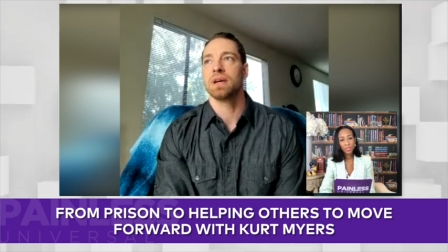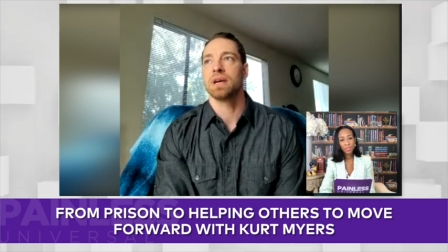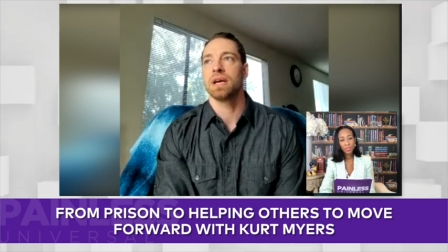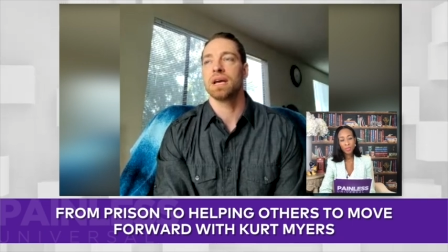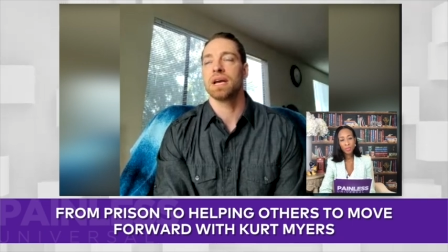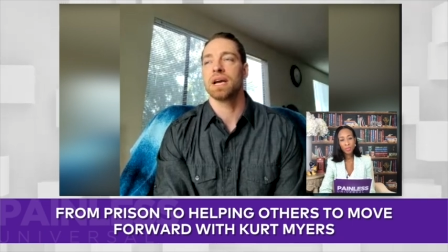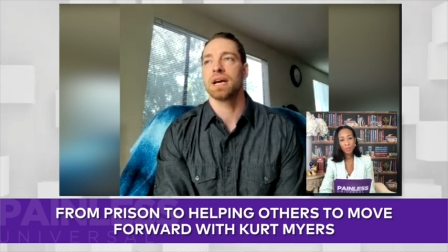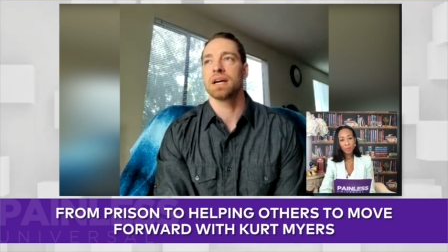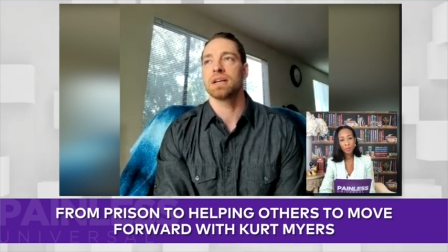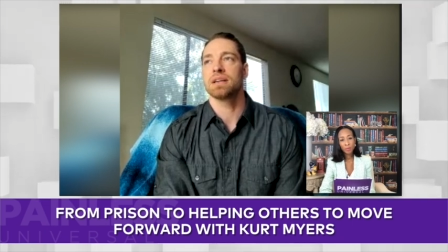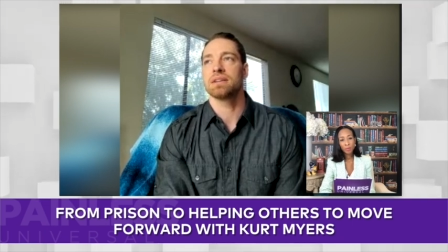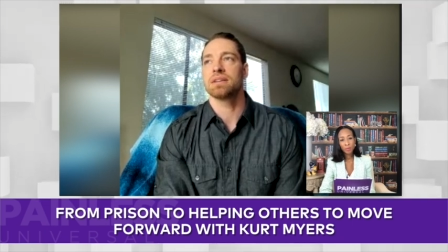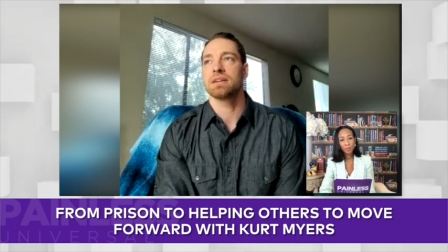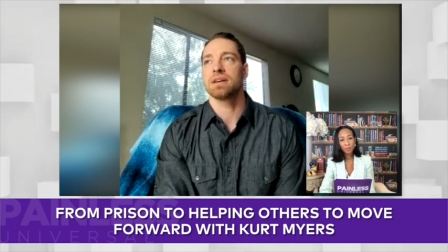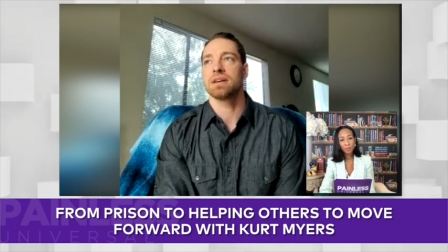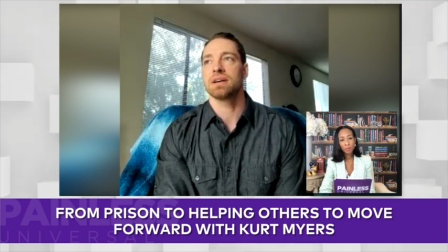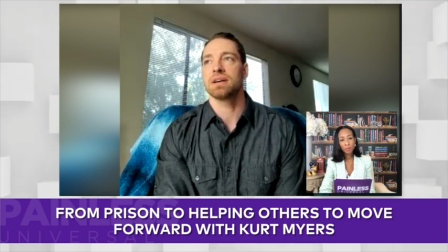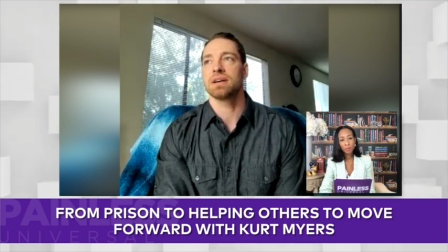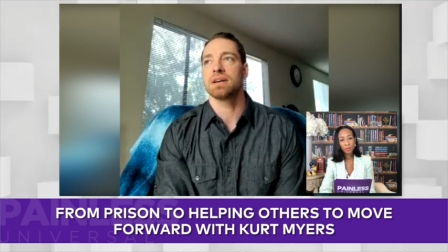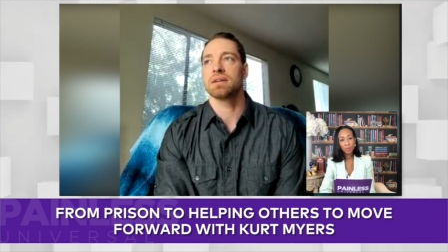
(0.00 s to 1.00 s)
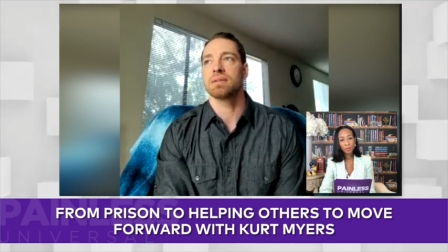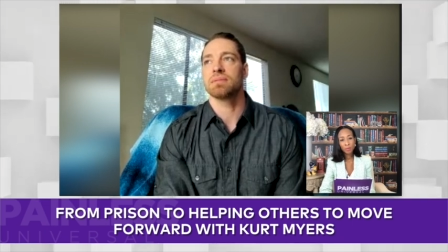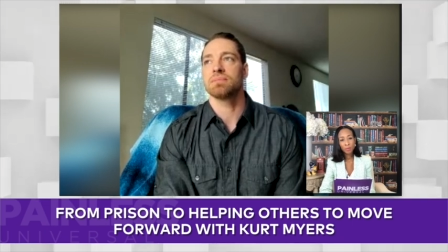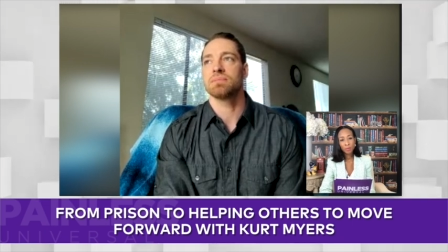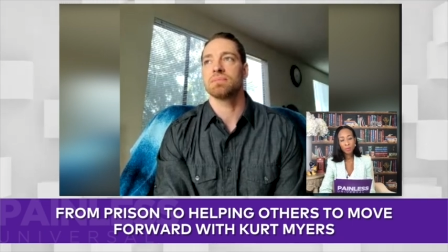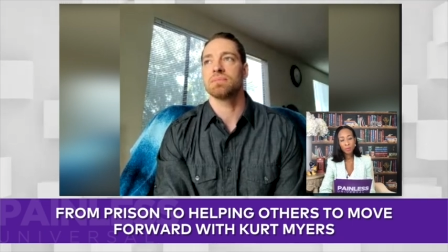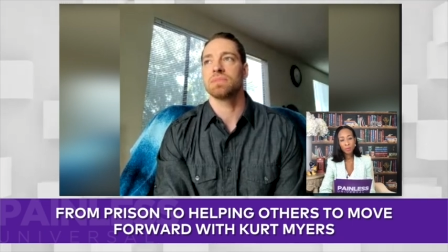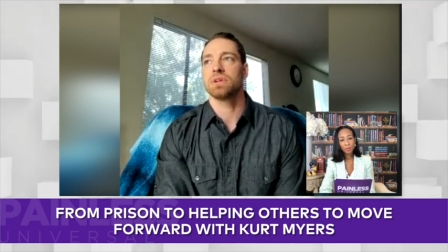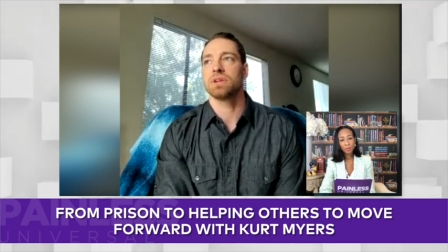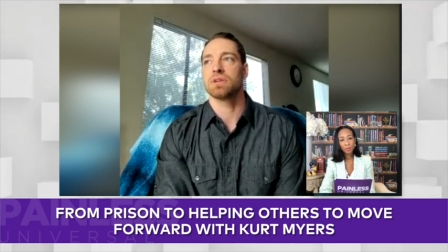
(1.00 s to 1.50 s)
and um,
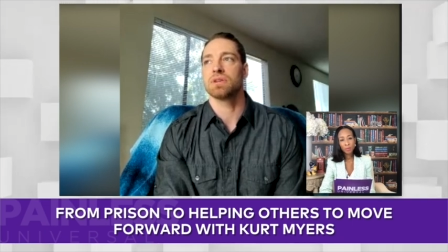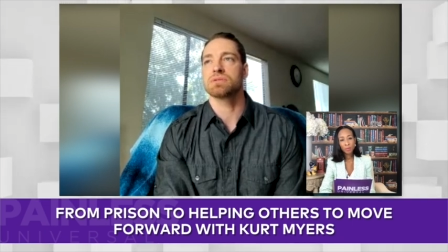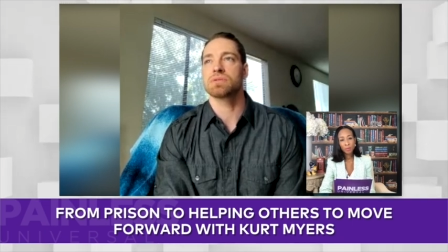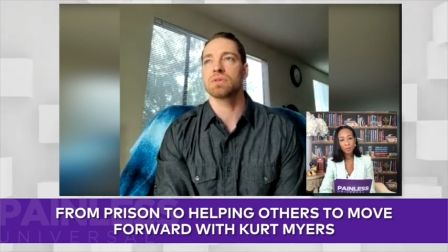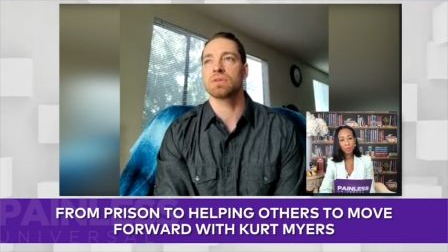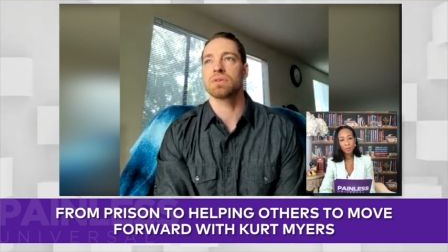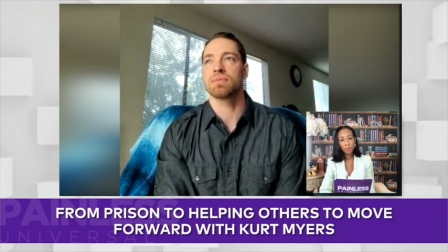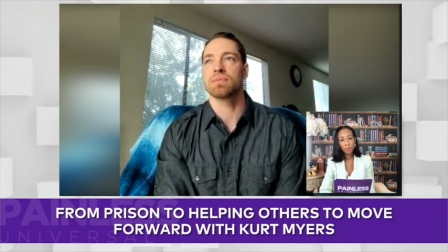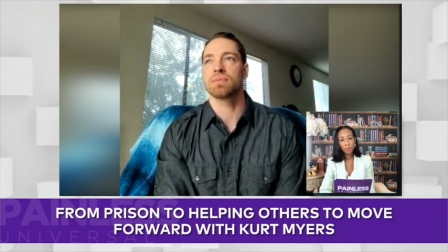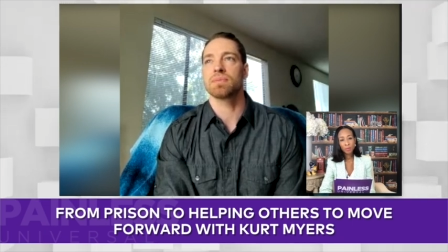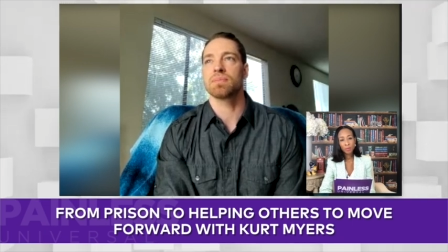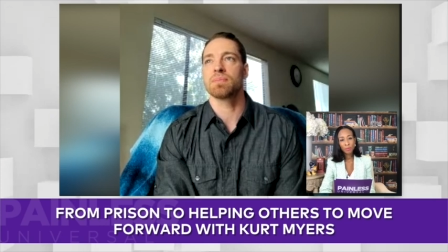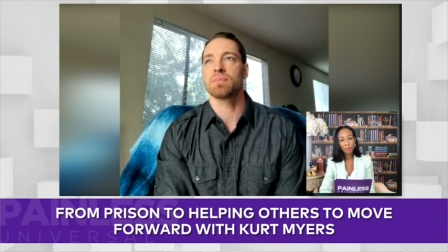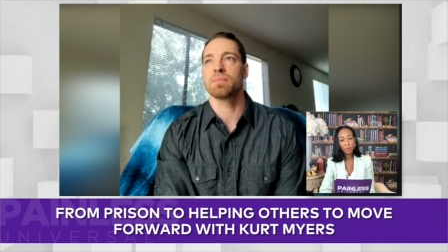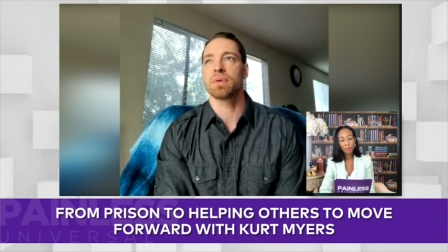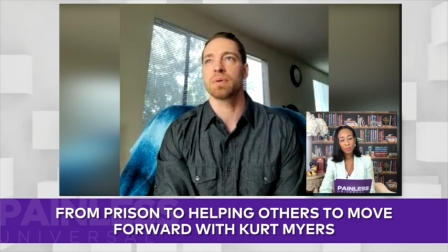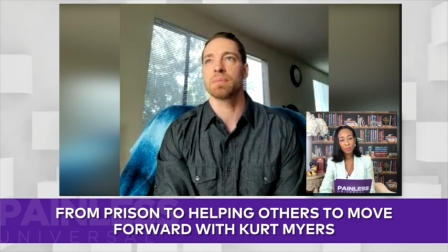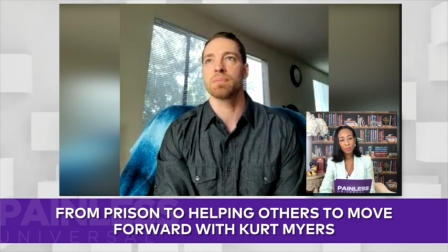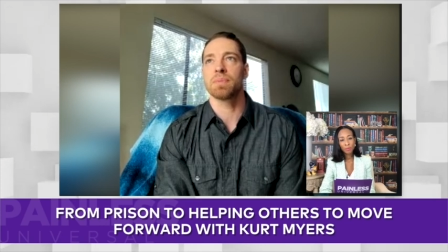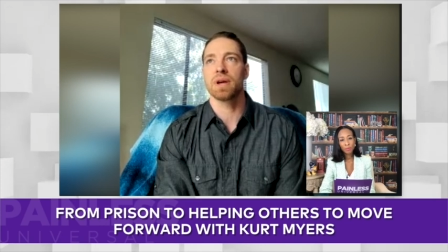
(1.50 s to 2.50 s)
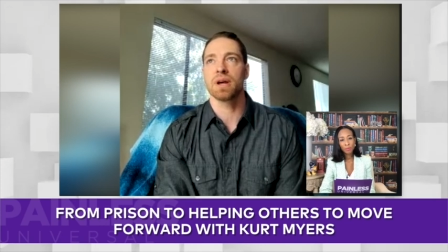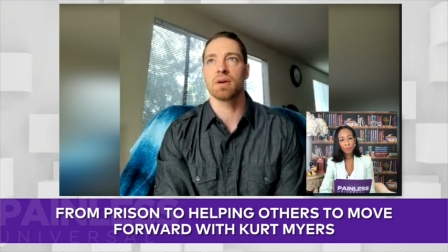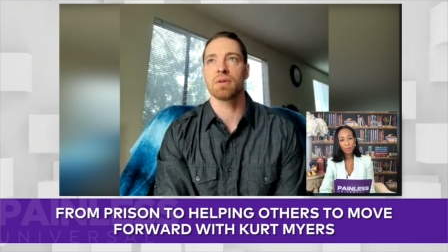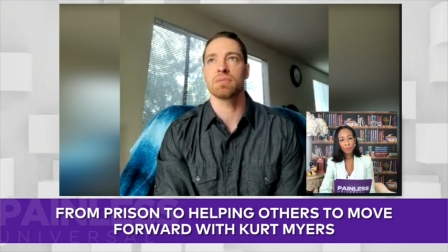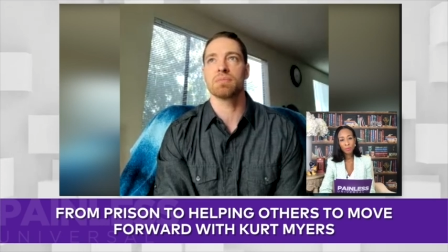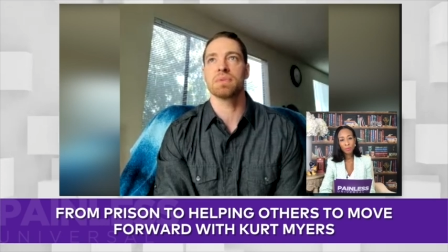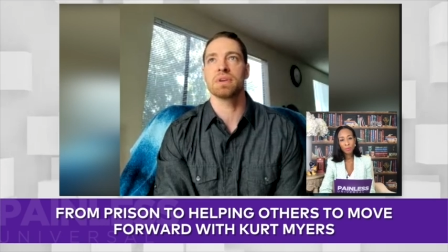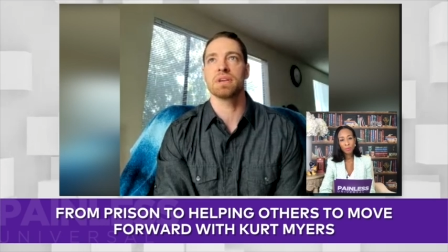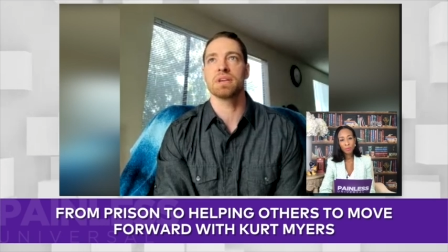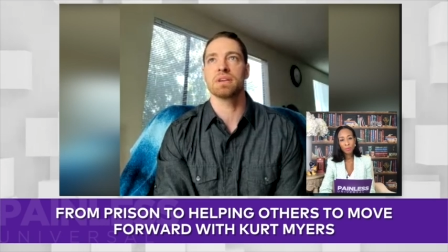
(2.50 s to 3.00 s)
you know, sort of
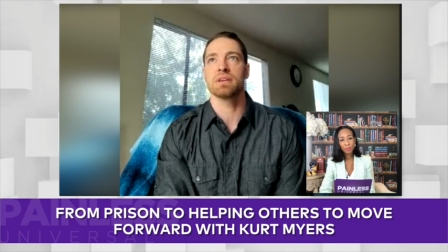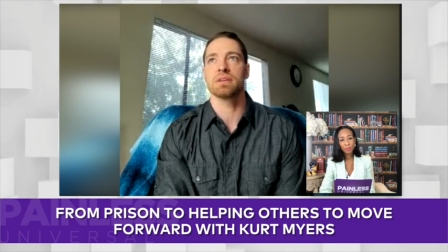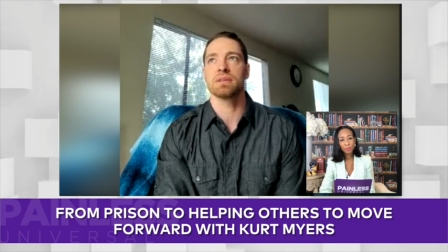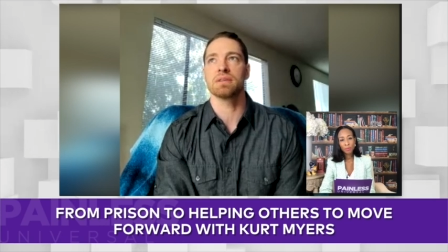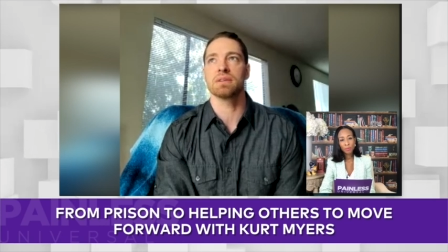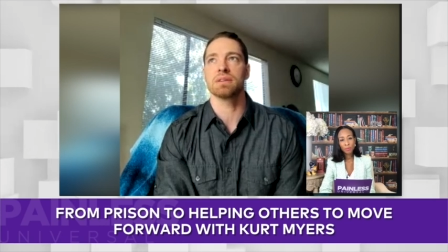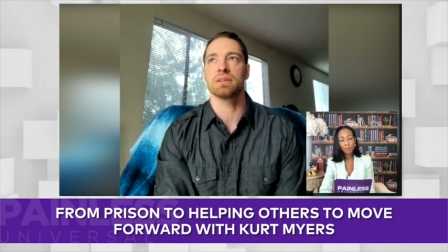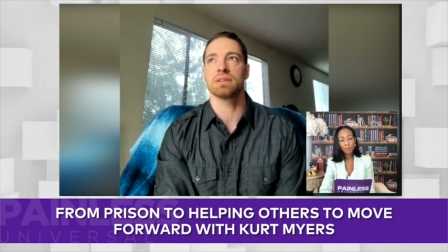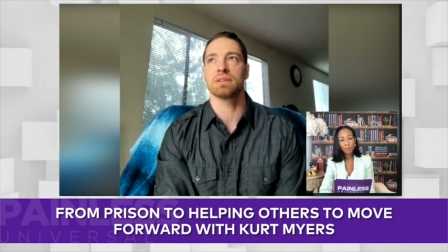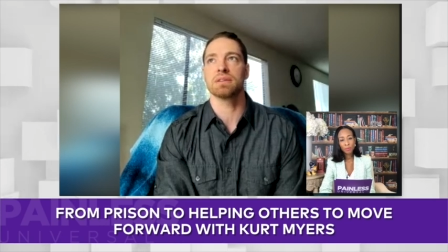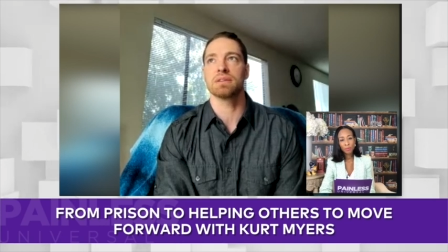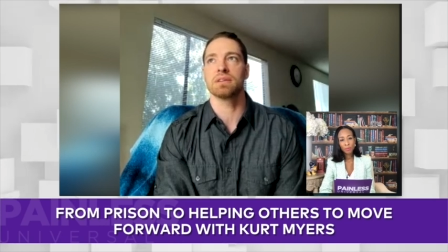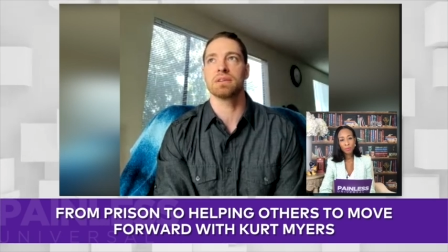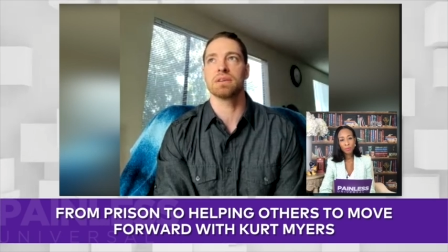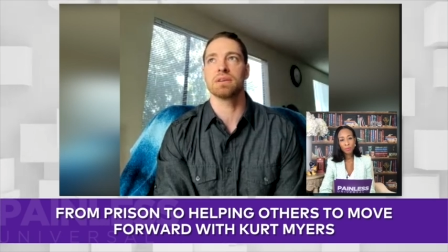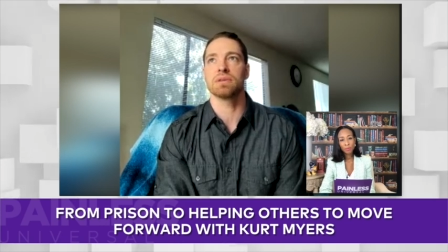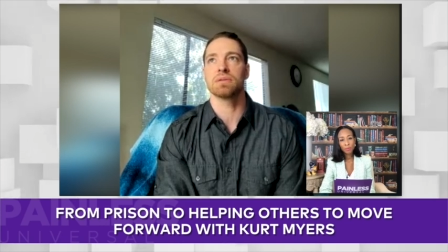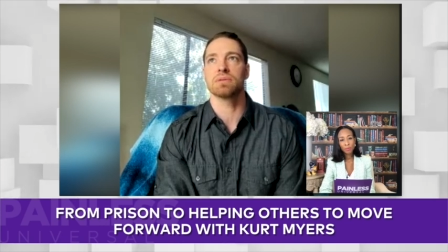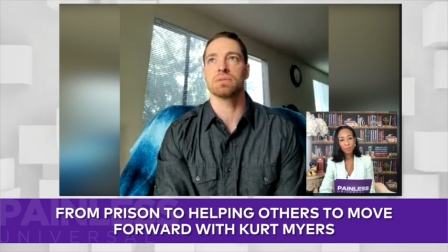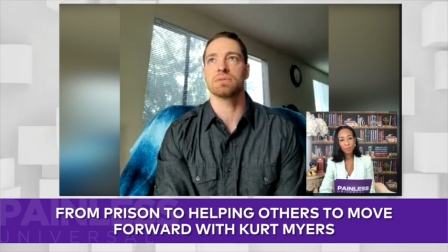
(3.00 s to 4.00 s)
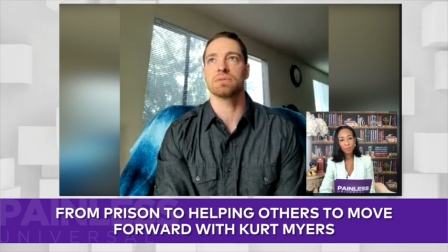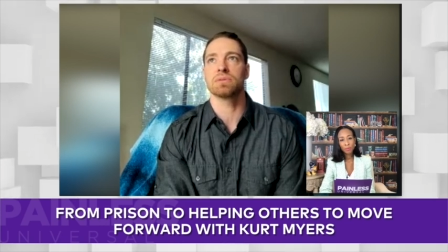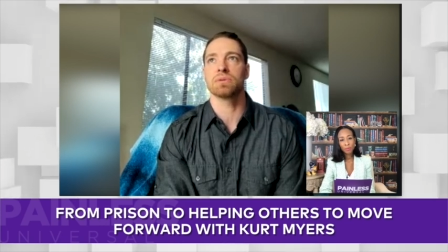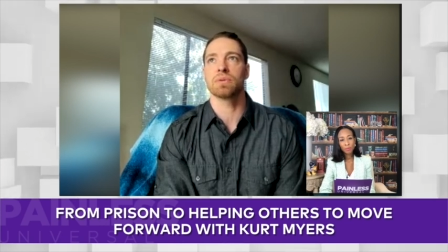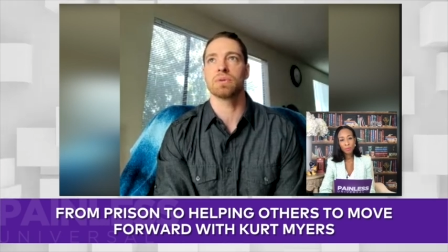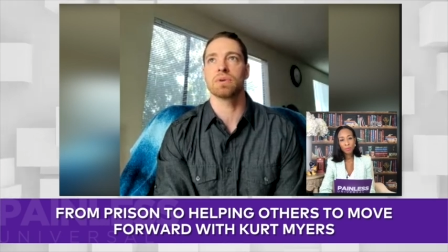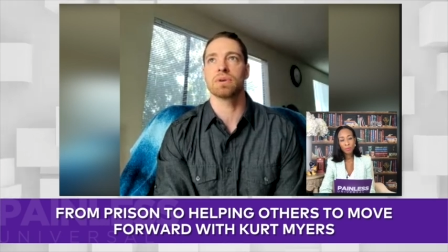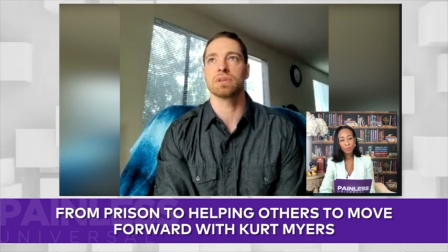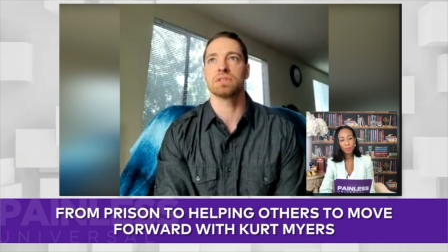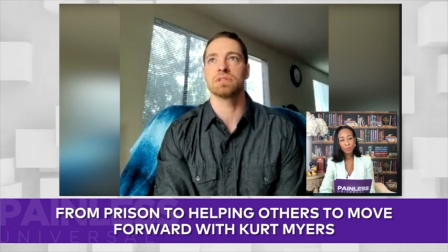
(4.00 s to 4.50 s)
propelled me, uh, you know,
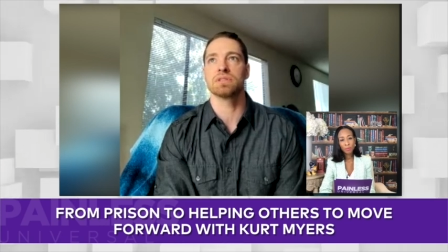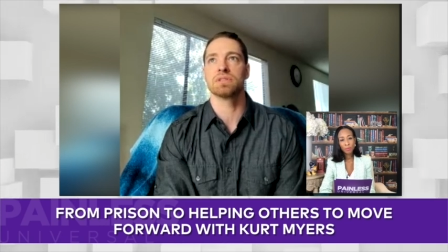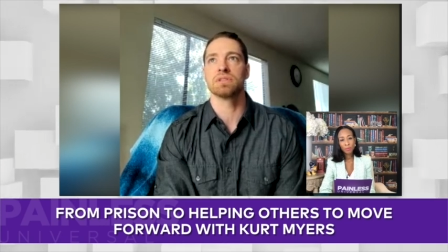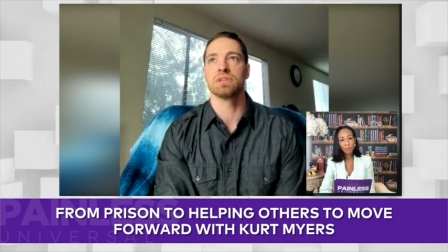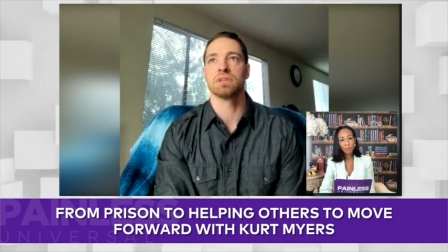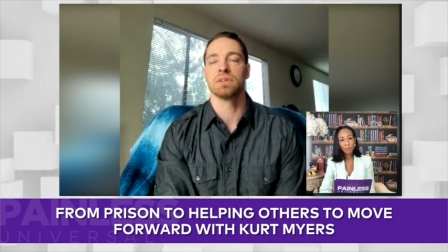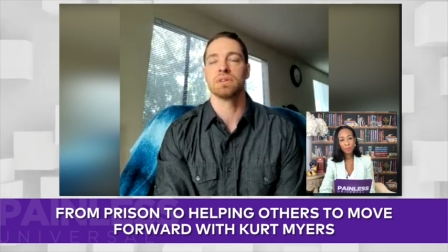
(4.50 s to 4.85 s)
towards,